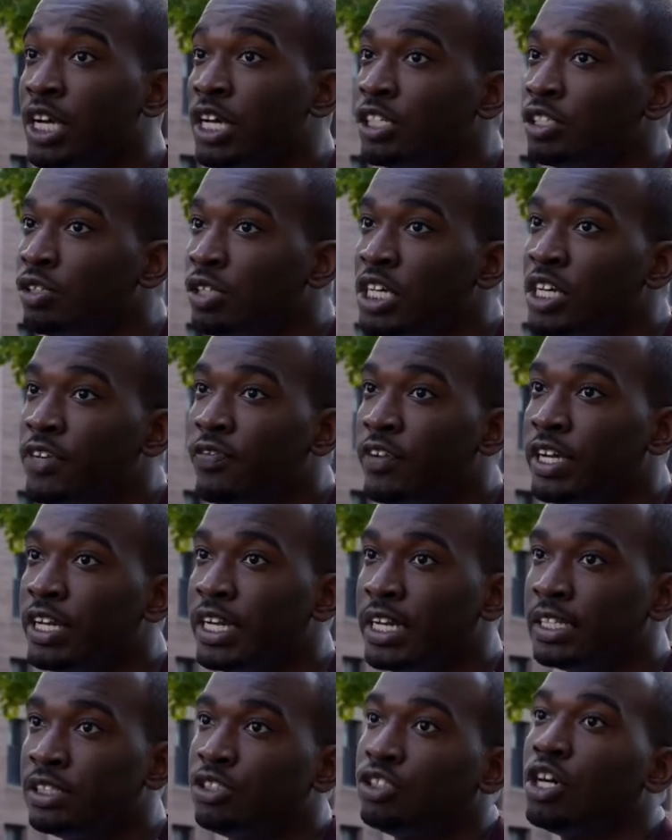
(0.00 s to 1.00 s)
So even
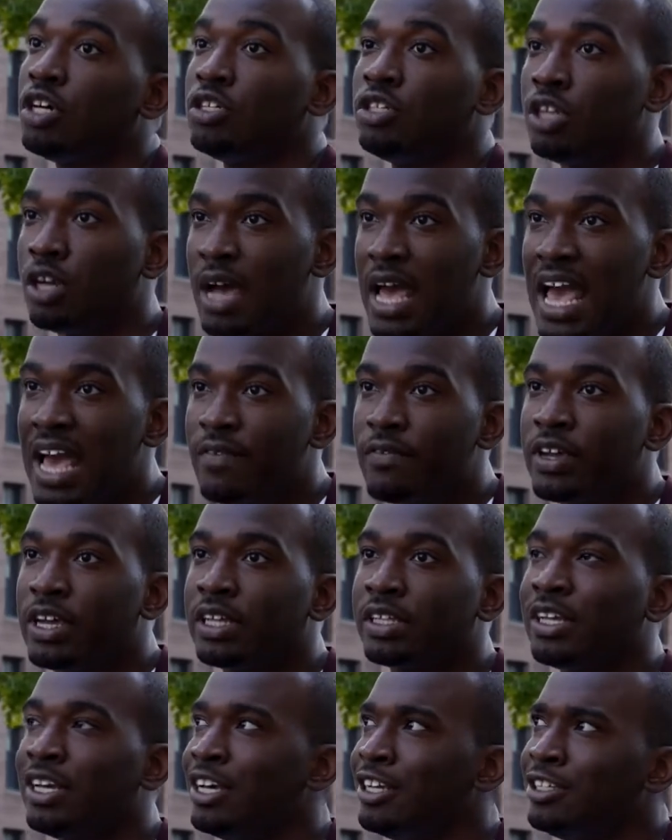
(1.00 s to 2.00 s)
in
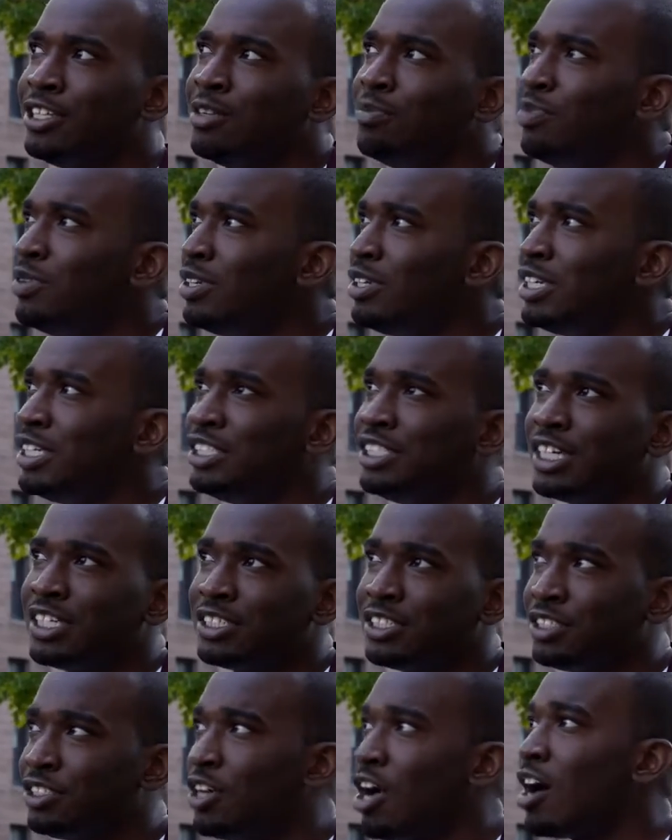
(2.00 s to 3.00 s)
having the ability just
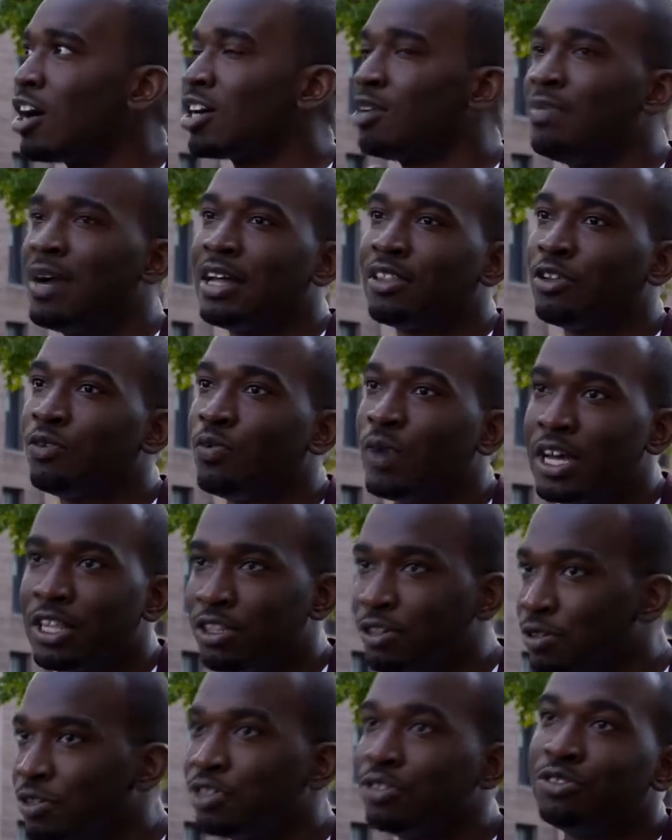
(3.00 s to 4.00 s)
to talk about the
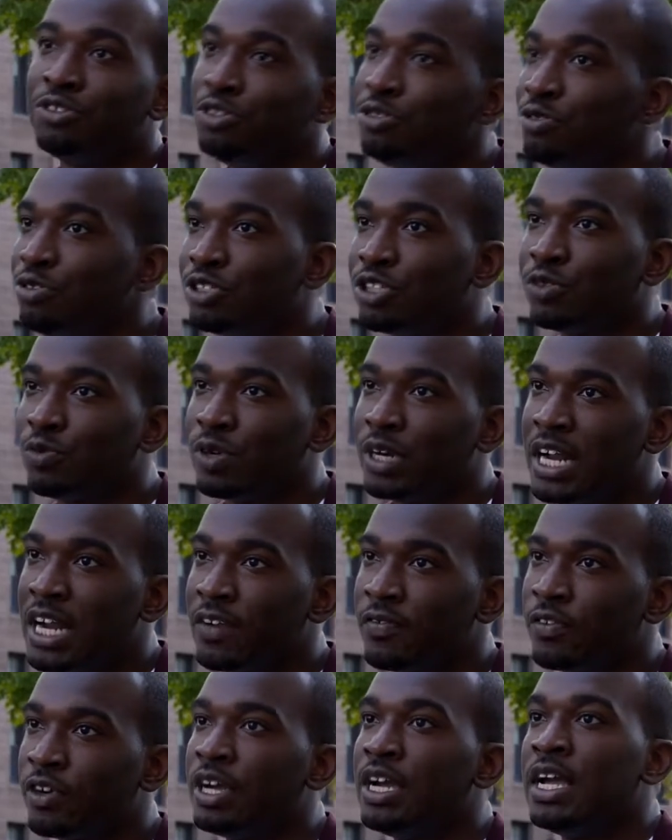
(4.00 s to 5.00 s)
weather or the news or
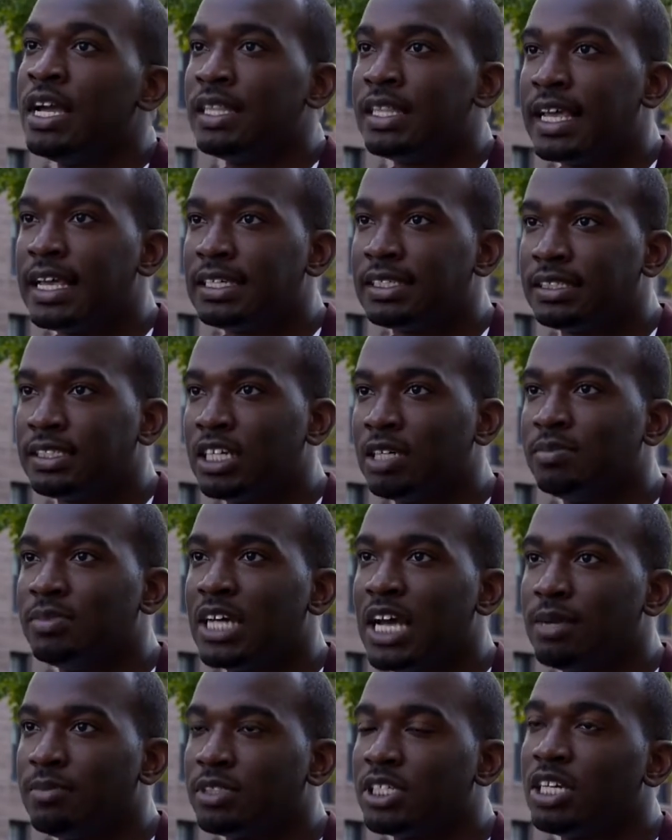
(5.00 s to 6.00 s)
whatever, they
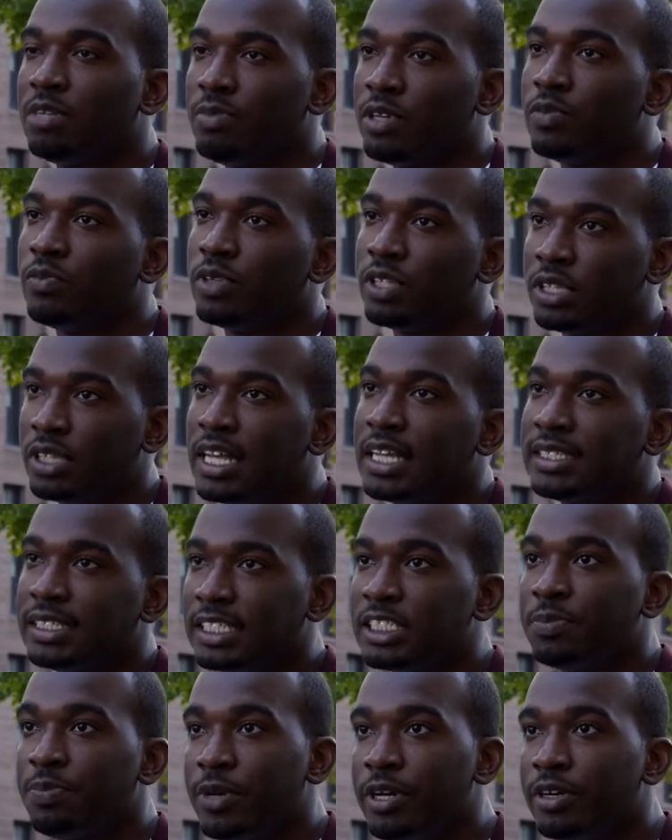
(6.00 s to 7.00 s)
sometimes come in with less
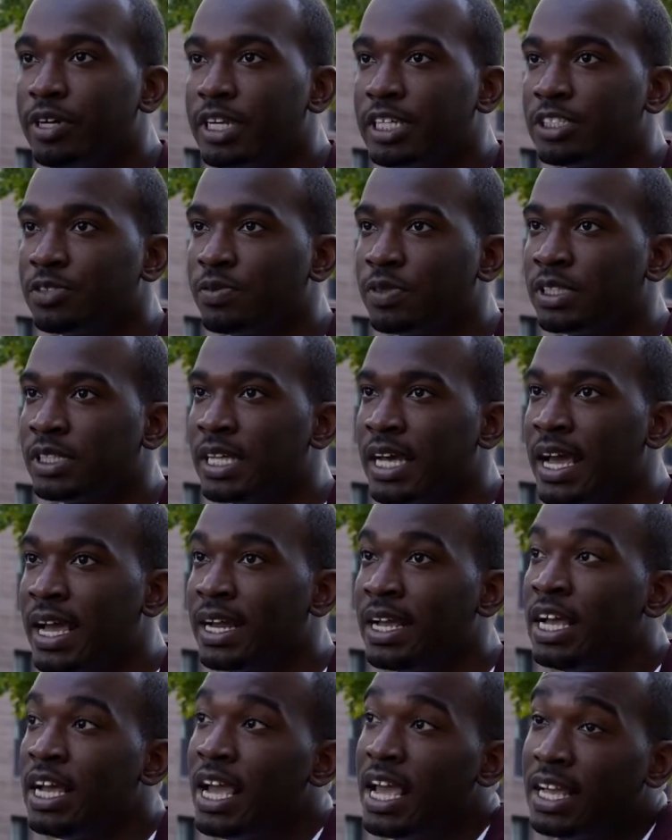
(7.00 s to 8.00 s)
experience with that.
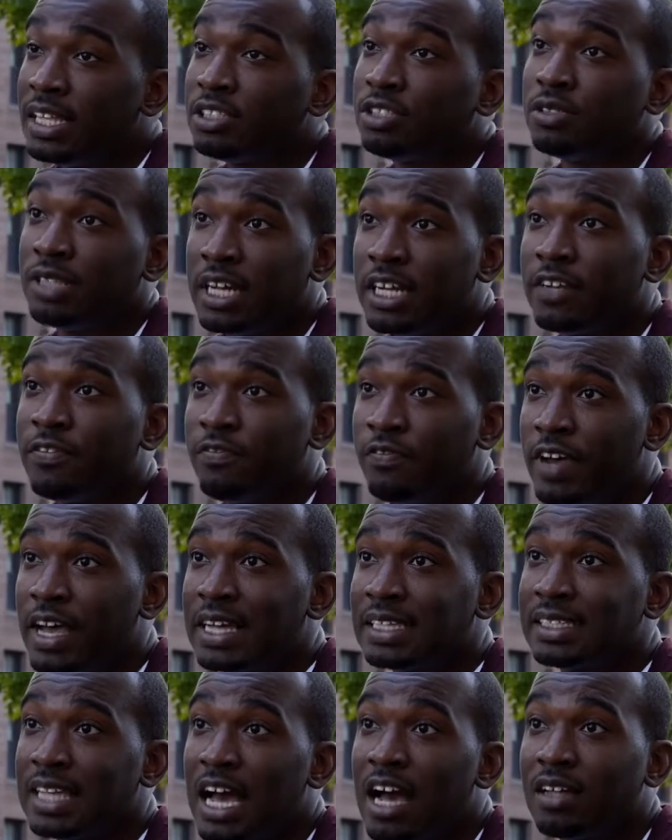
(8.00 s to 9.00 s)
And so that
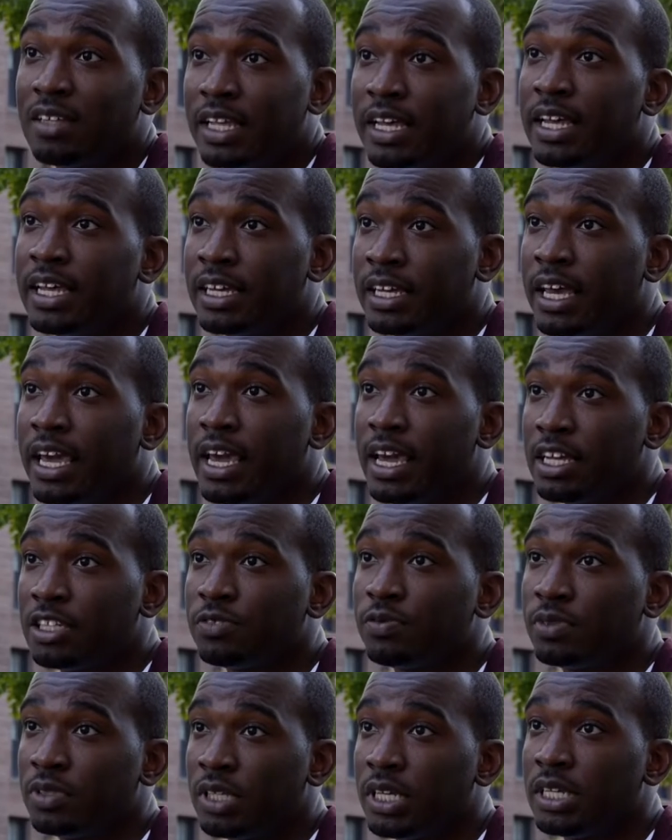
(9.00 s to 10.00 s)
affects how they engage
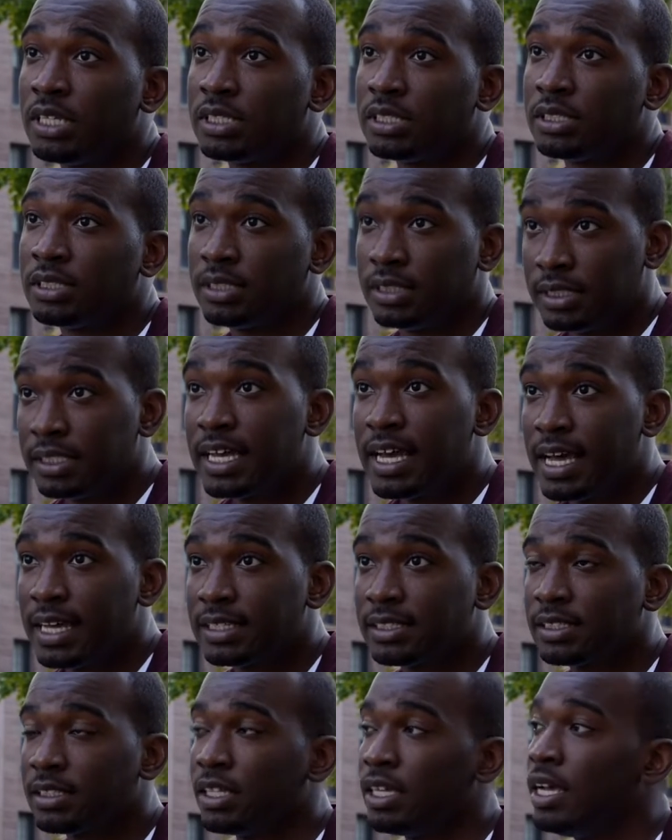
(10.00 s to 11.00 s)
with these
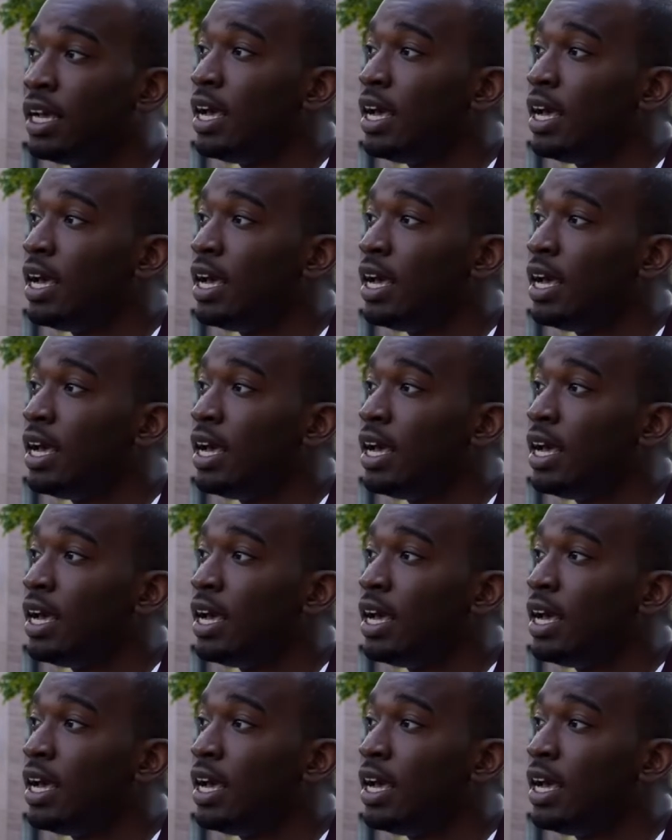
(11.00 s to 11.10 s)
tests.